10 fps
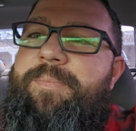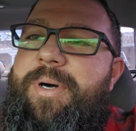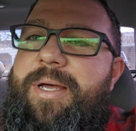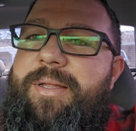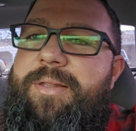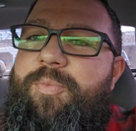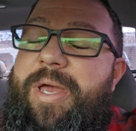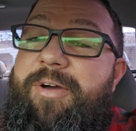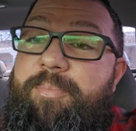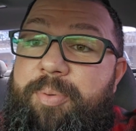But
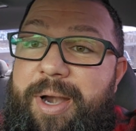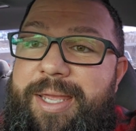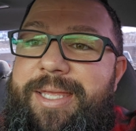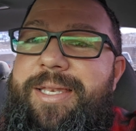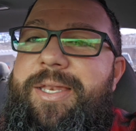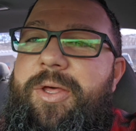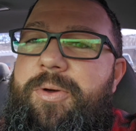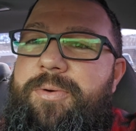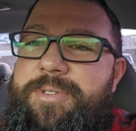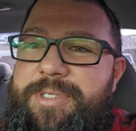we have breaking
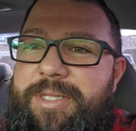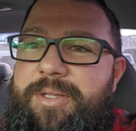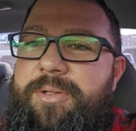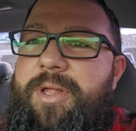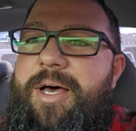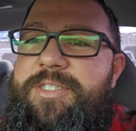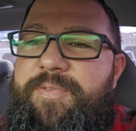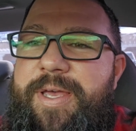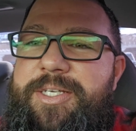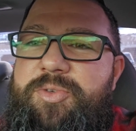news that the Las
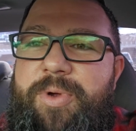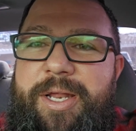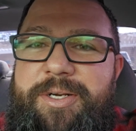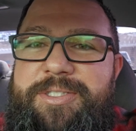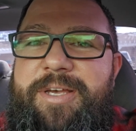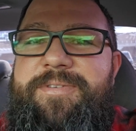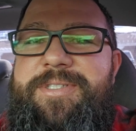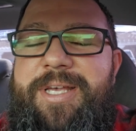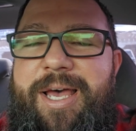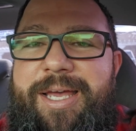Vegas Raiders have
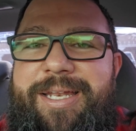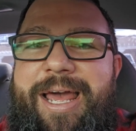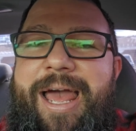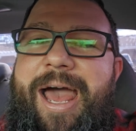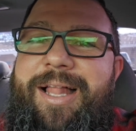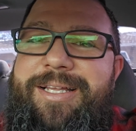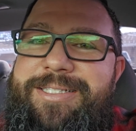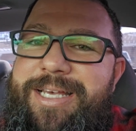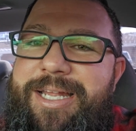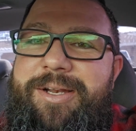signed
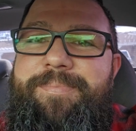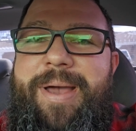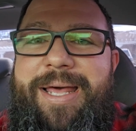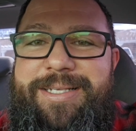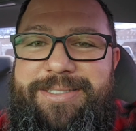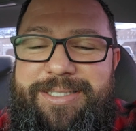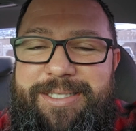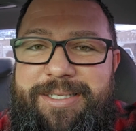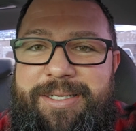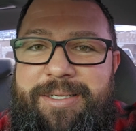Alexander
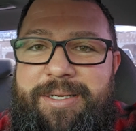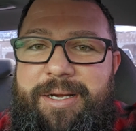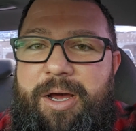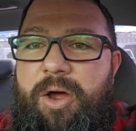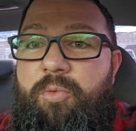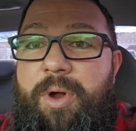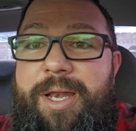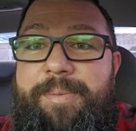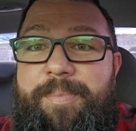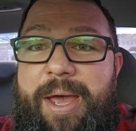Mattison,
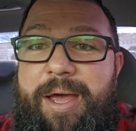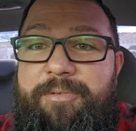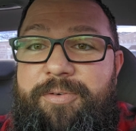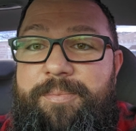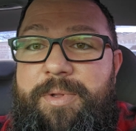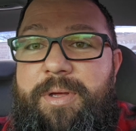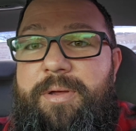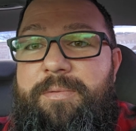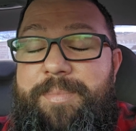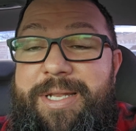running back from
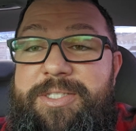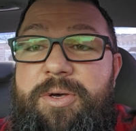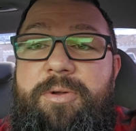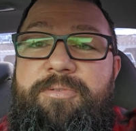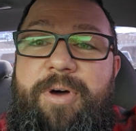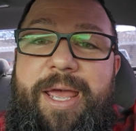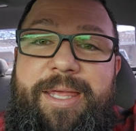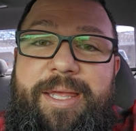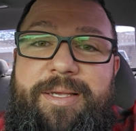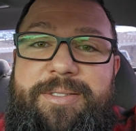the Minnesota
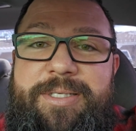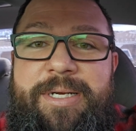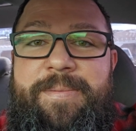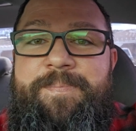Vikings.